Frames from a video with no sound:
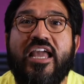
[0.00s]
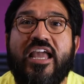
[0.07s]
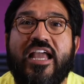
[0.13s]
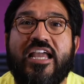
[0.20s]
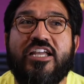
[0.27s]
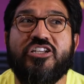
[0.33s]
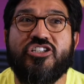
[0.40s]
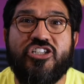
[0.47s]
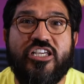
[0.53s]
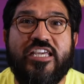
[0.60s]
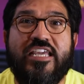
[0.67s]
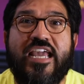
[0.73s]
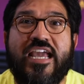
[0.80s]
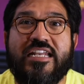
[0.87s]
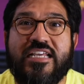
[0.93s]
And
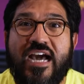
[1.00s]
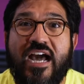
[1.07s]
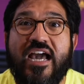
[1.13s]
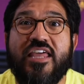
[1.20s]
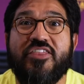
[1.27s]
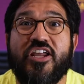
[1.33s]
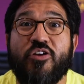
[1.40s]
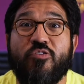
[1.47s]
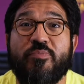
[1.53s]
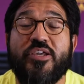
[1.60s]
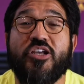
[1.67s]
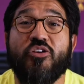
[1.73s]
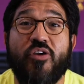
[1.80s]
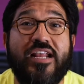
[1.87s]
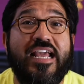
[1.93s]
she and I thought it would be a
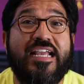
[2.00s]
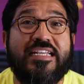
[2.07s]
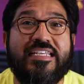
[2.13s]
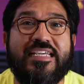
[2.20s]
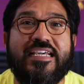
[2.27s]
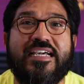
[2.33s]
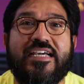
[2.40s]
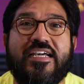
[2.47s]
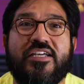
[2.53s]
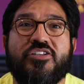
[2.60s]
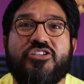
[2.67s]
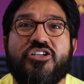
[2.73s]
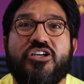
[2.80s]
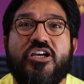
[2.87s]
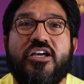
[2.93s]
great idea
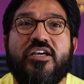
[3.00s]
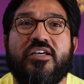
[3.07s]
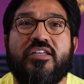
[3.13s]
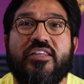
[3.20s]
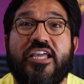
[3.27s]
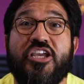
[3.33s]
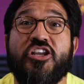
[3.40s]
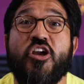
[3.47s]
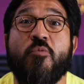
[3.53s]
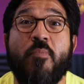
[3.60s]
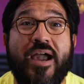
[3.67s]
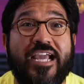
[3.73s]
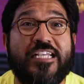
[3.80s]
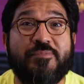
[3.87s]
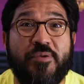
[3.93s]
to let you know
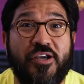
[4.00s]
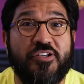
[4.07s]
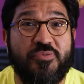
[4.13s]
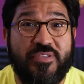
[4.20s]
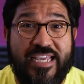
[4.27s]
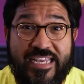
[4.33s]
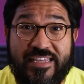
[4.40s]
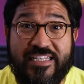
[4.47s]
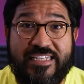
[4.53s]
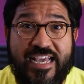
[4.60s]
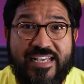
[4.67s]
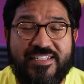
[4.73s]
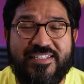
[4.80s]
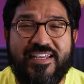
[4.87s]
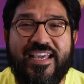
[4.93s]
my experience with taking the
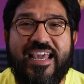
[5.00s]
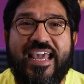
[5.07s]
test